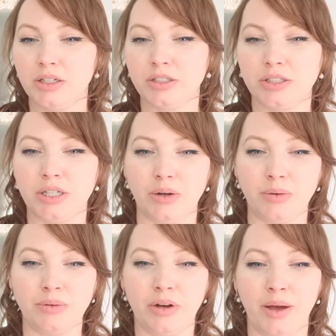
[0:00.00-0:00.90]

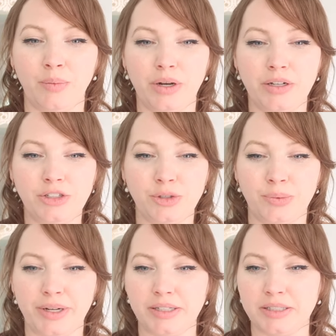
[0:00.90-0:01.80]
So I wanted to
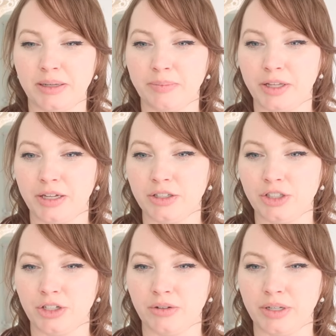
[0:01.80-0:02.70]
read something
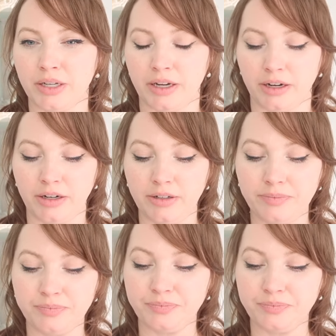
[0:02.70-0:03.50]
to you in here.